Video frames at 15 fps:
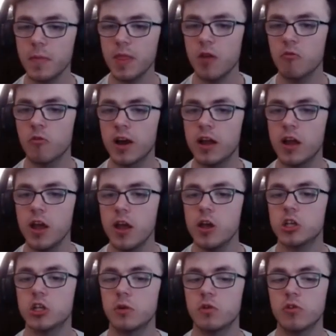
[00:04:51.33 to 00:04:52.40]
Right,
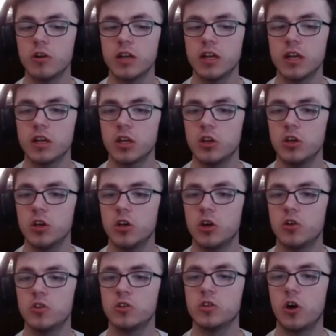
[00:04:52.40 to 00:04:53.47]
so we're running
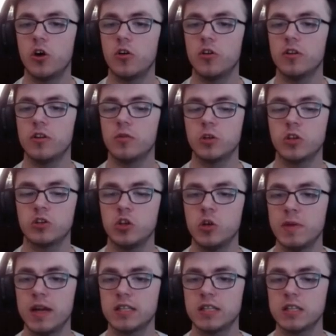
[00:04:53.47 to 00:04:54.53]
Nirnhound on with 2
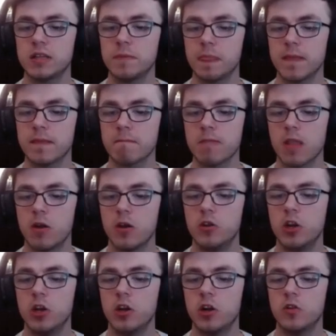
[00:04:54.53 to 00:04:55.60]
maces.
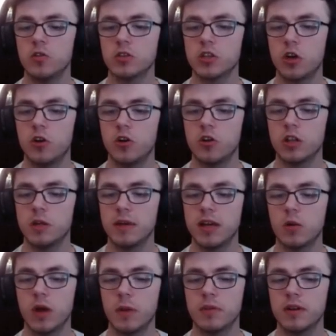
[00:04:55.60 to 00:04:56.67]
Nirnhound on the main
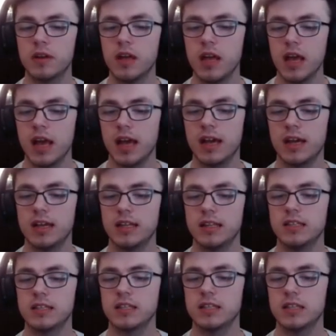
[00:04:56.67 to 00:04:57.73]
weapon,
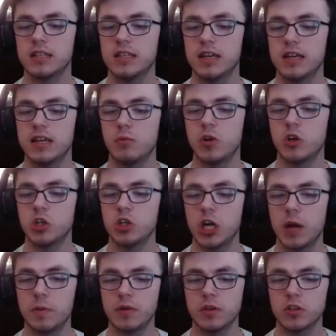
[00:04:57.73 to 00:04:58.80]
and then we got
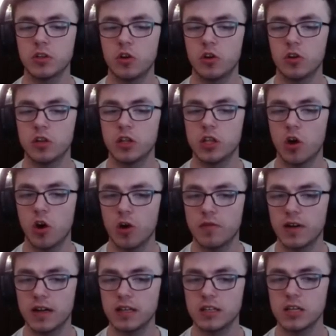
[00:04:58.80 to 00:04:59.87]
Sharpened on the
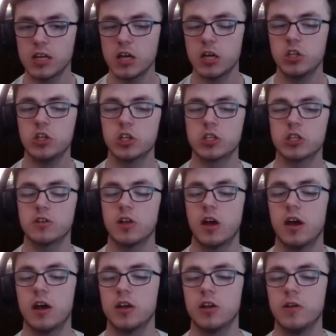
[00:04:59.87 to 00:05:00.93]
offhand. Just
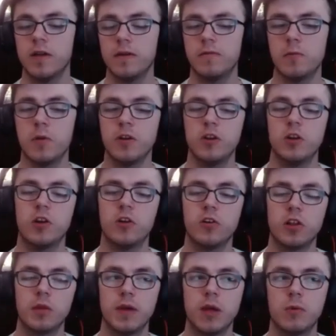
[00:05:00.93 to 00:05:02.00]
if you put Nirnhound on
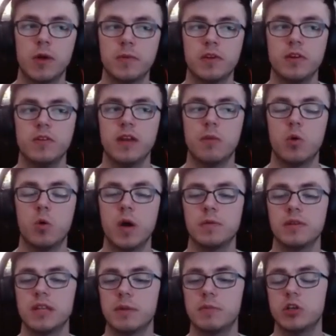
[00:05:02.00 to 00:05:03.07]
the main weapon, you get more
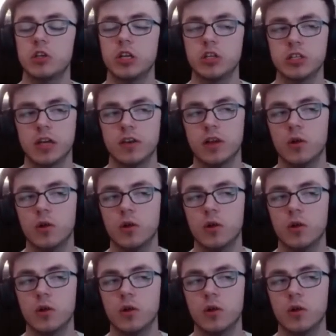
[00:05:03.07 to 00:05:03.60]
weapon damage. That's just how that